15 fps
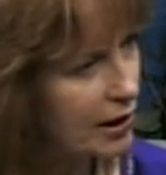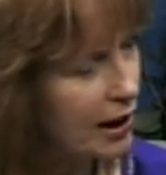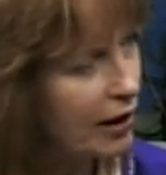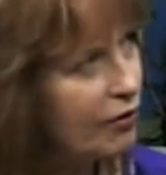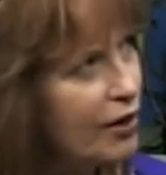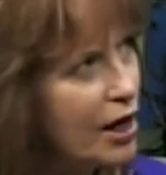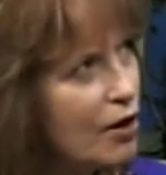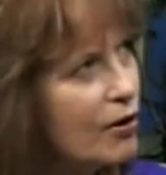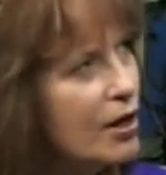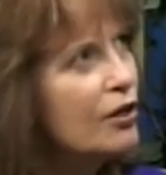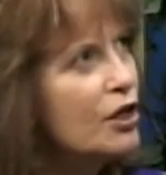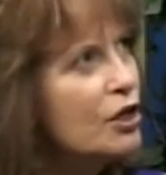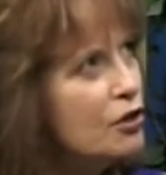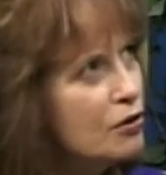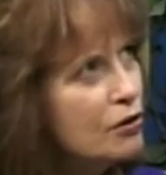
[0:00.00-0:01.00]
They are in a
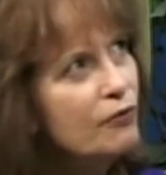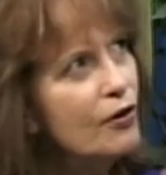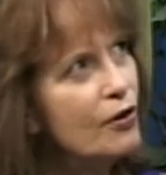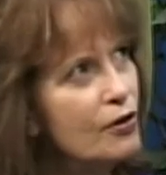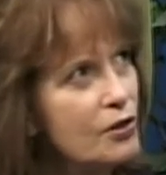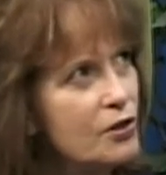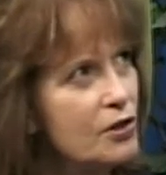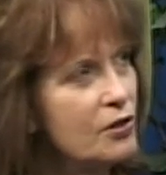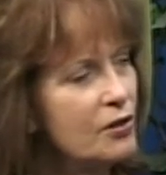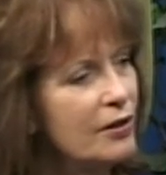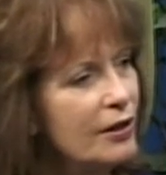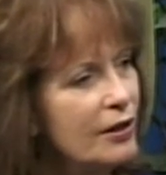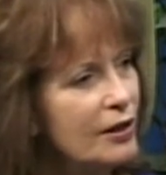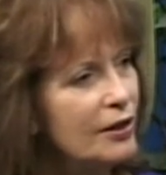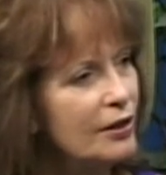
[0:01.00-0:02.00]
universe
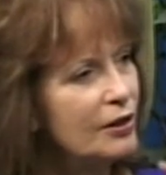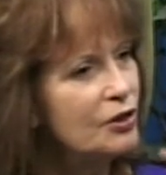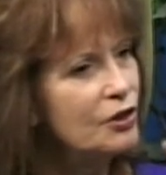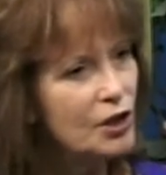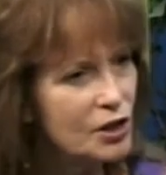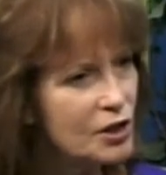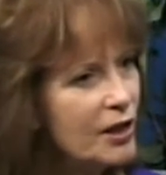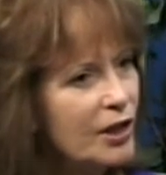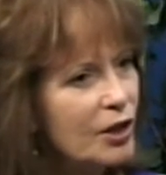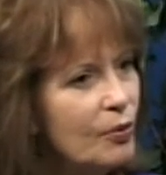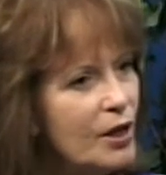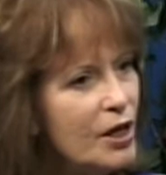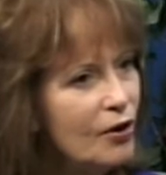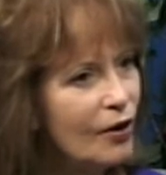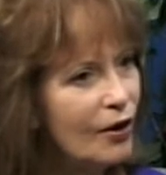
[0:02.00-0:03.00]
just like
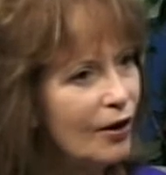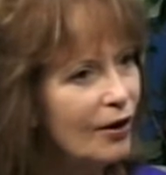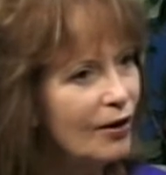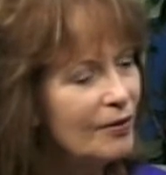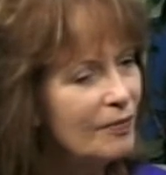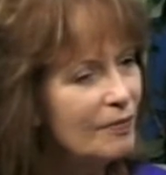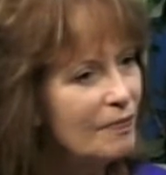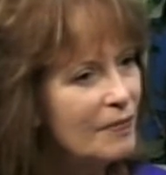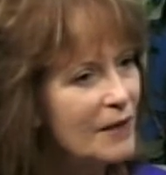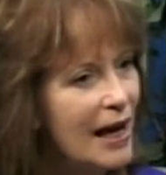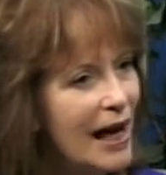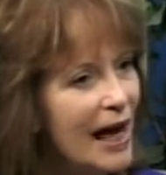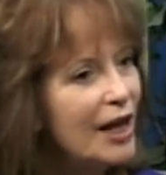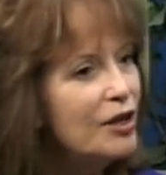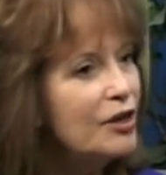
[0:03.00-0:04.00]
we are.
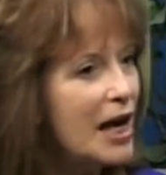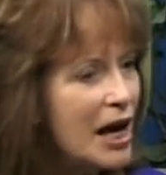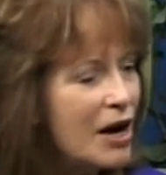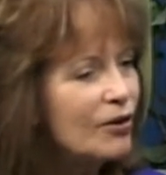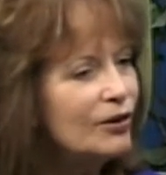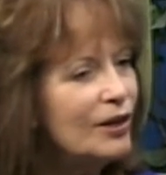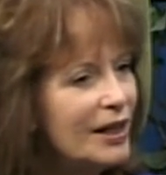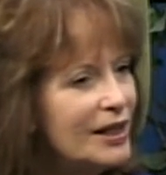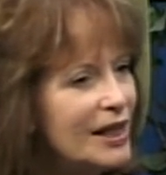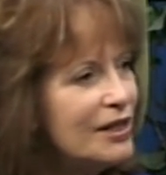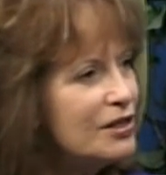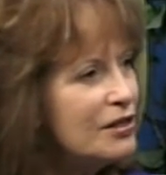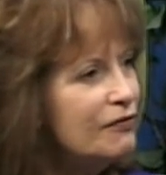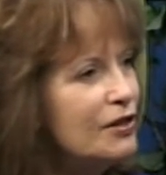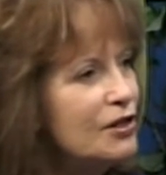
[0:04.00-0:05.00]
And they are like
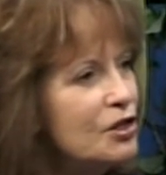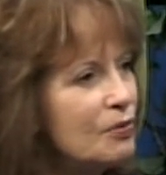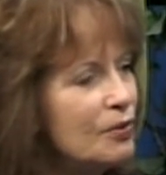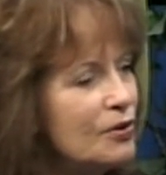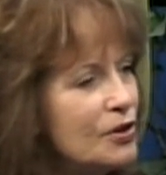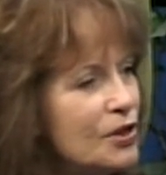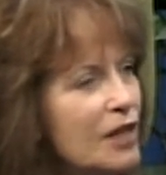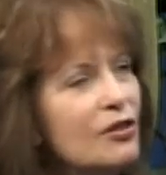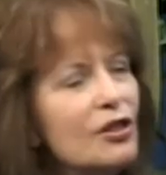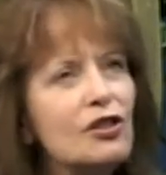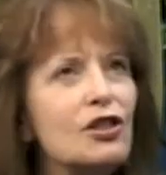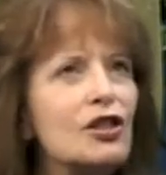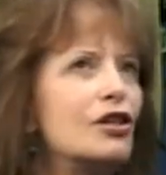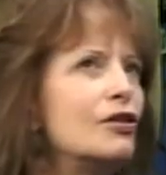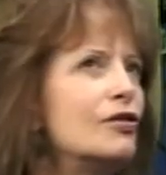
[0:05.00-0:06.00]
individuals in this
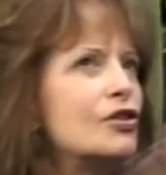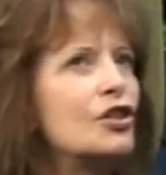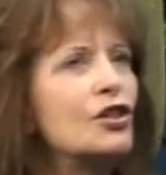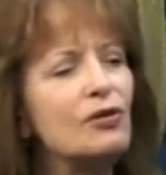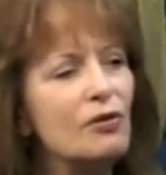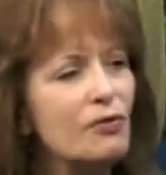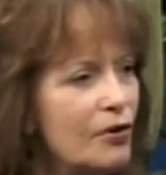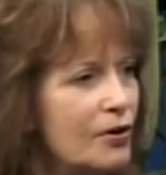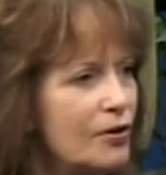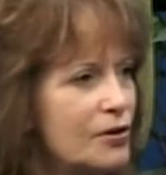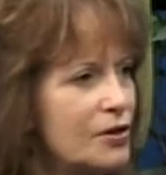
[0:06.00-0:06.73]
huge universe.